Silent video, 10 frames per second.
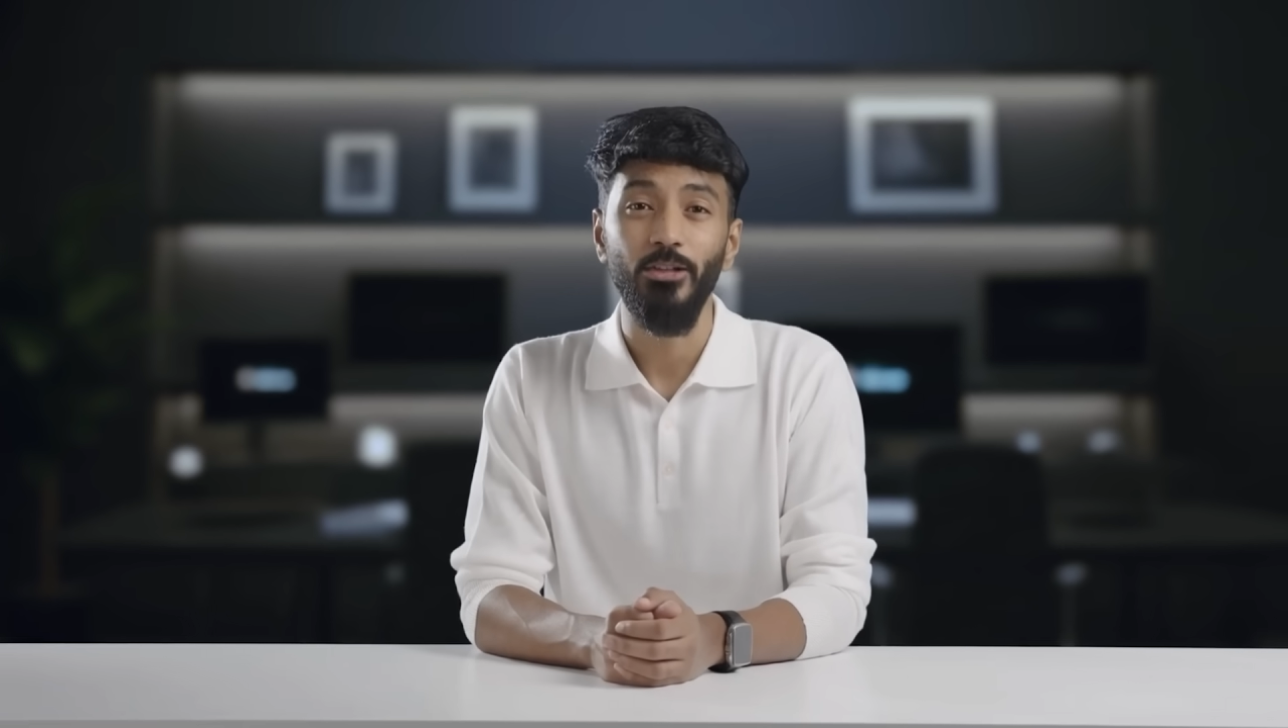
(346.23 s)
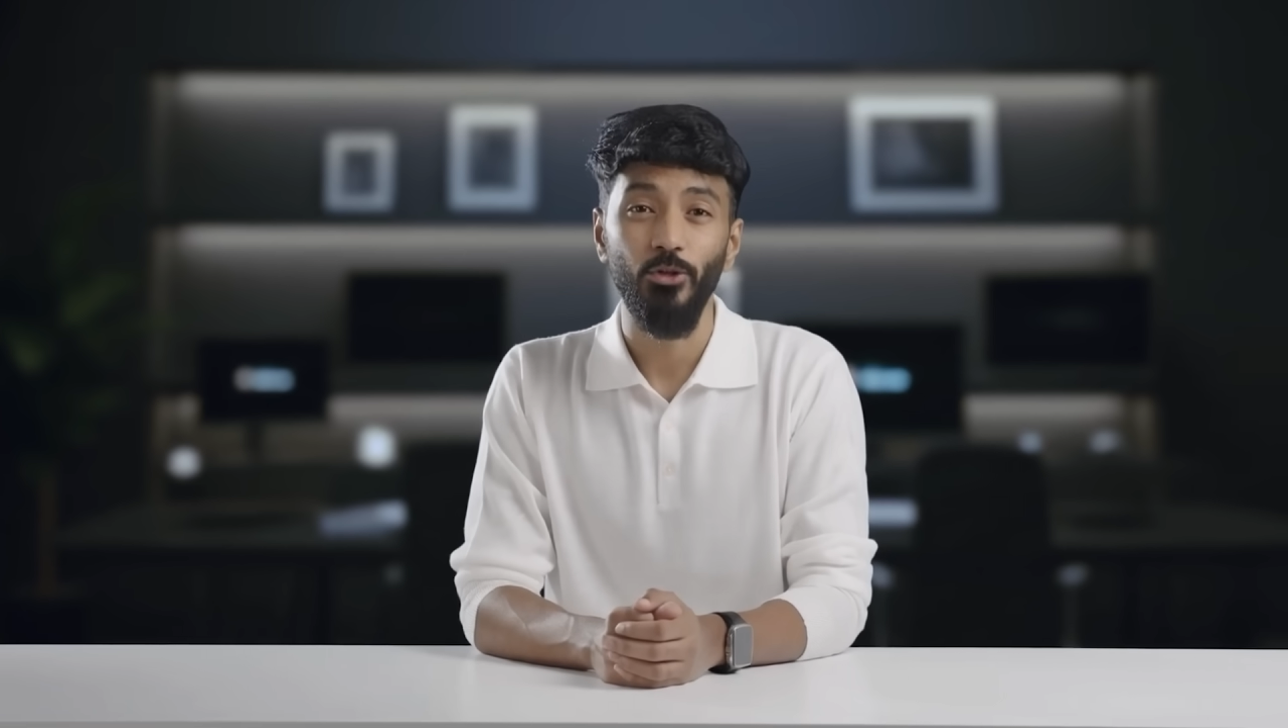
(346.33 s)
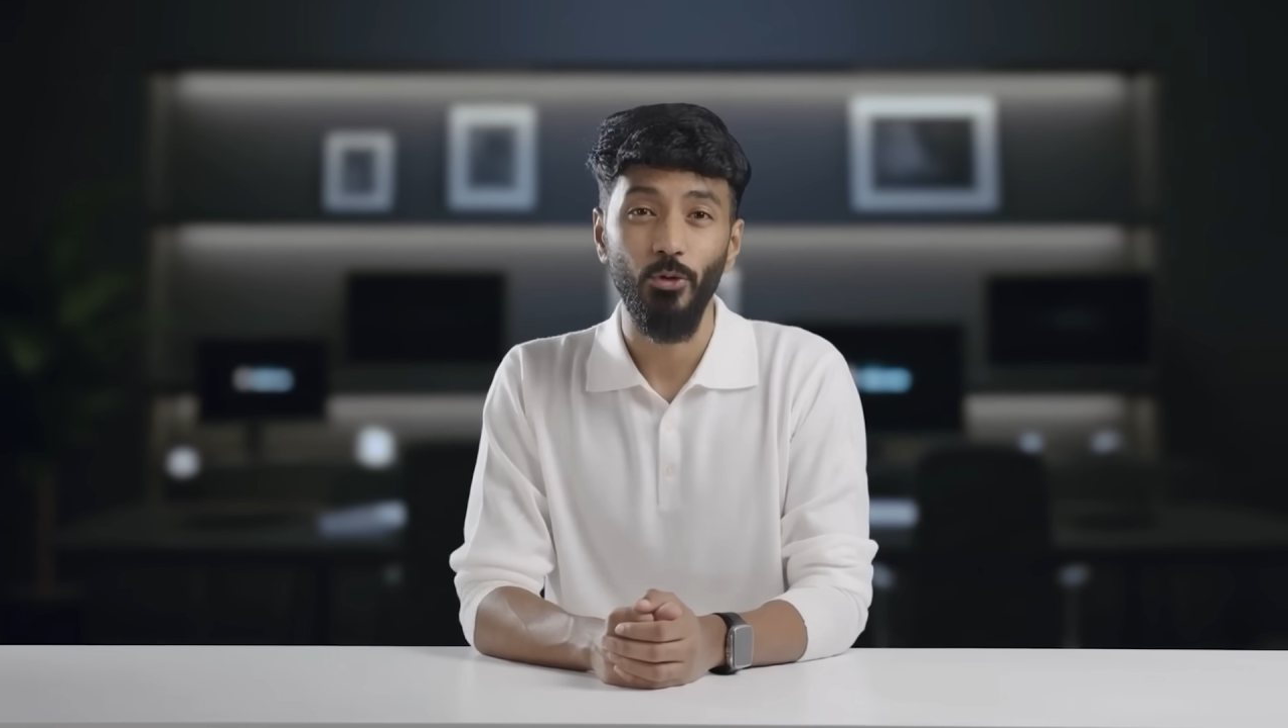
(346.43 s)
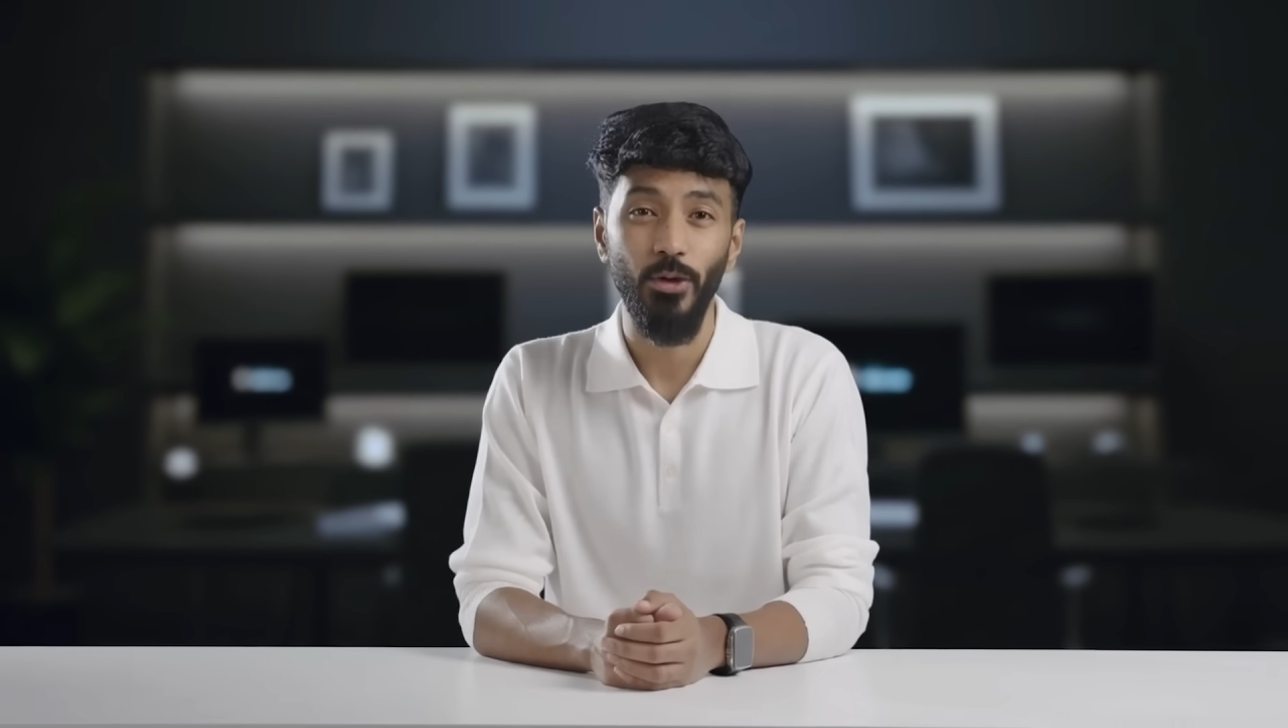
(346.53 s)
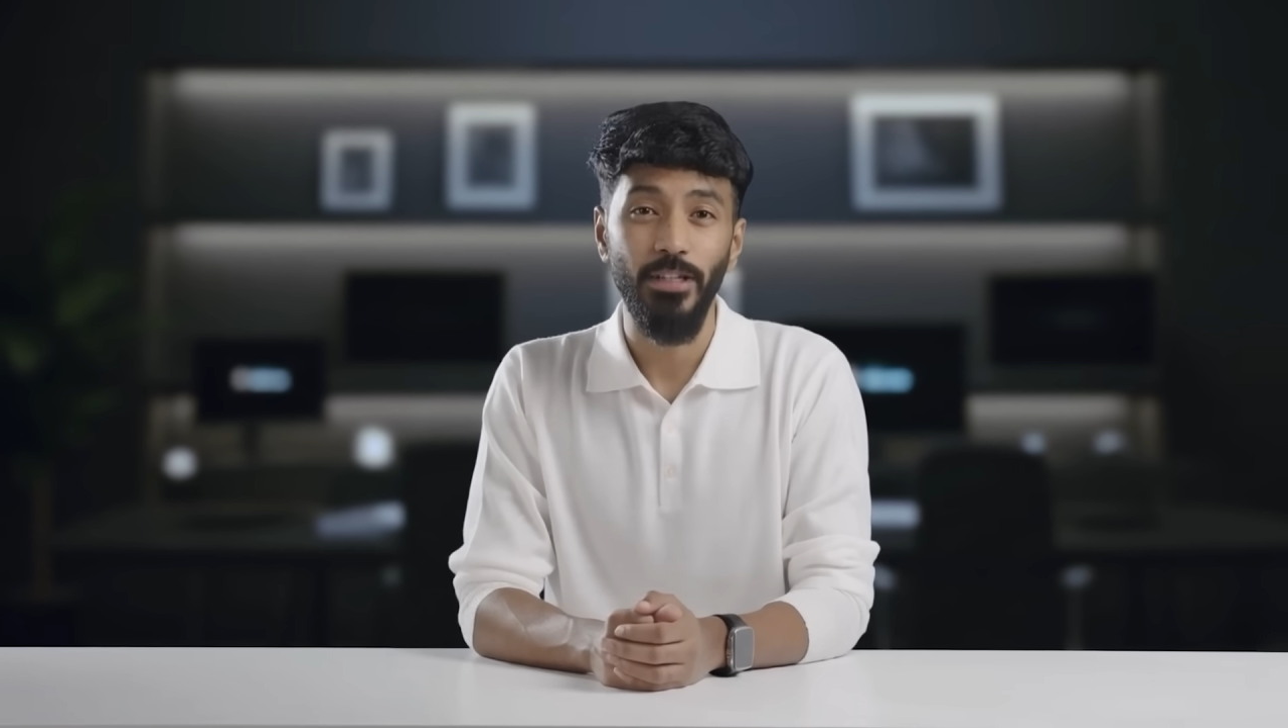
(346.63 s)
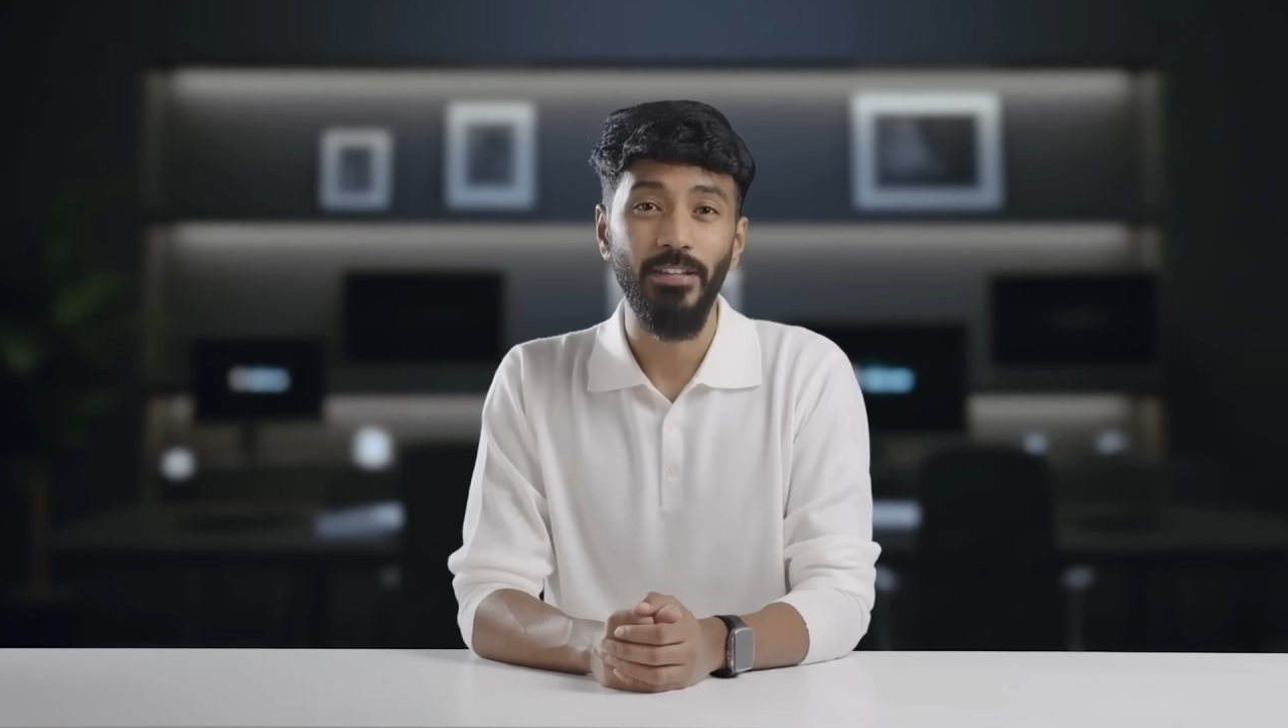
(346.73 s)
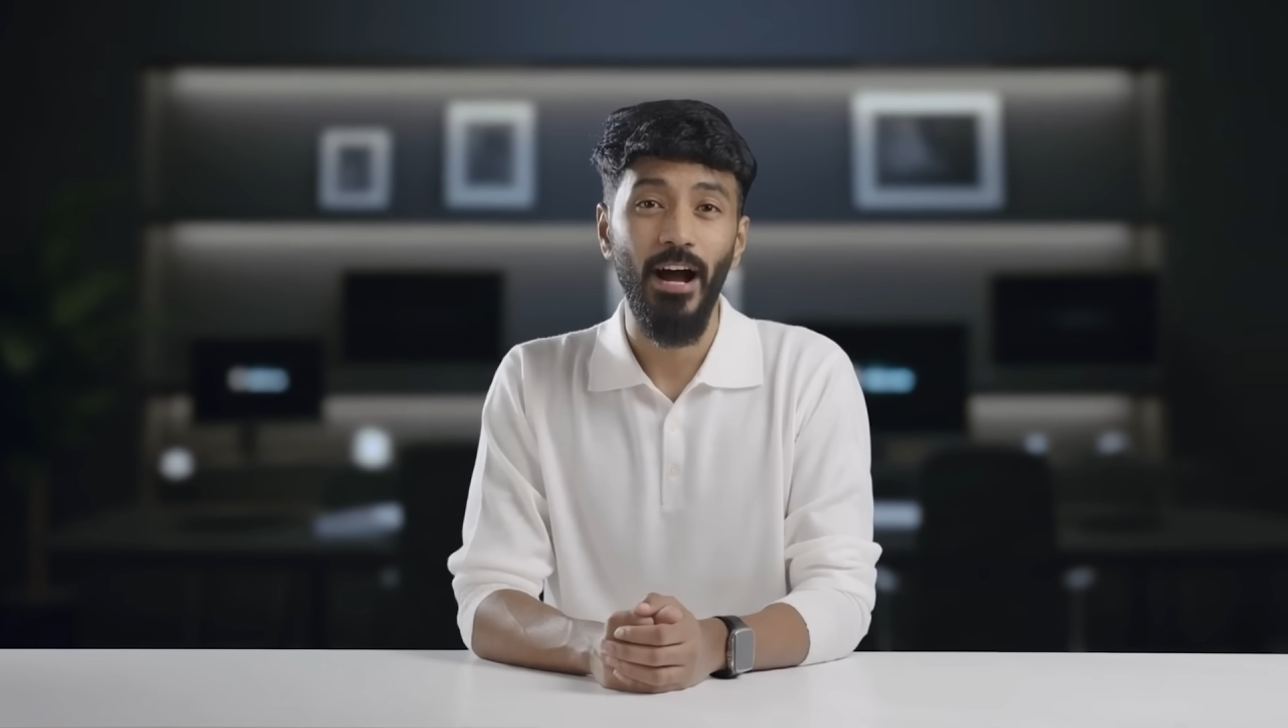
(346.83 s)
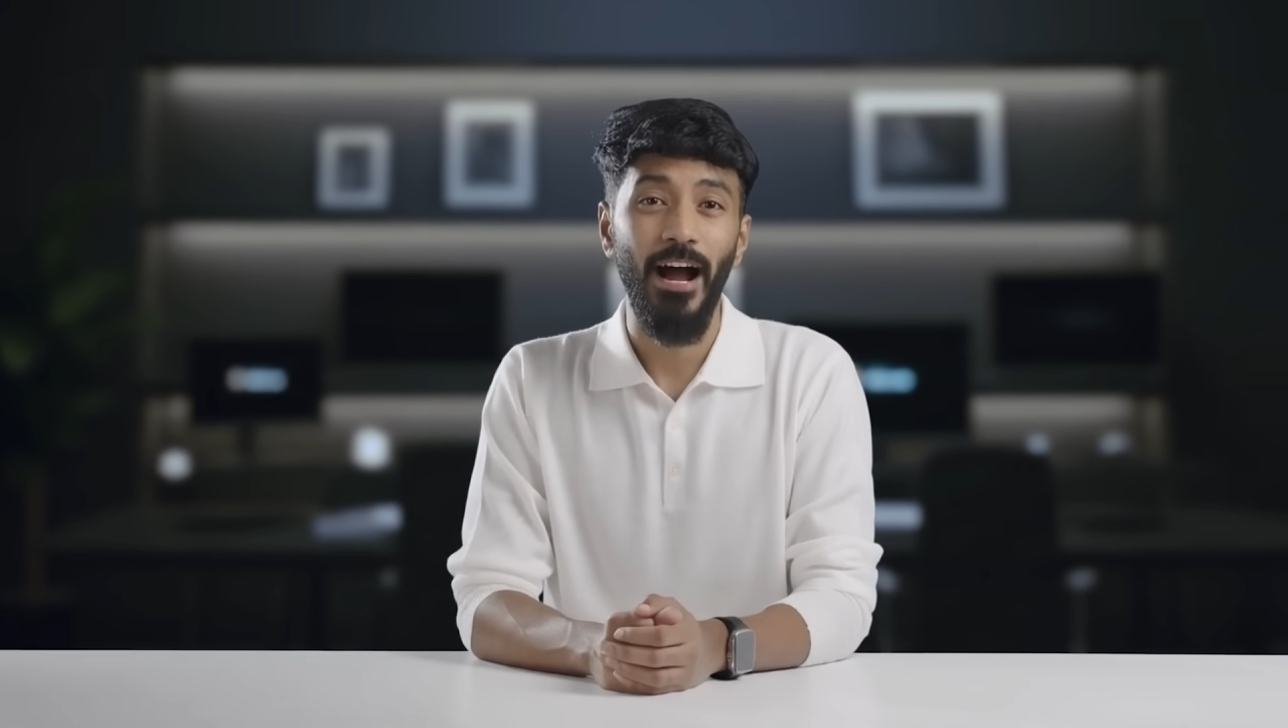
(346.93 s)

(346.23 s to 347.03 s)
students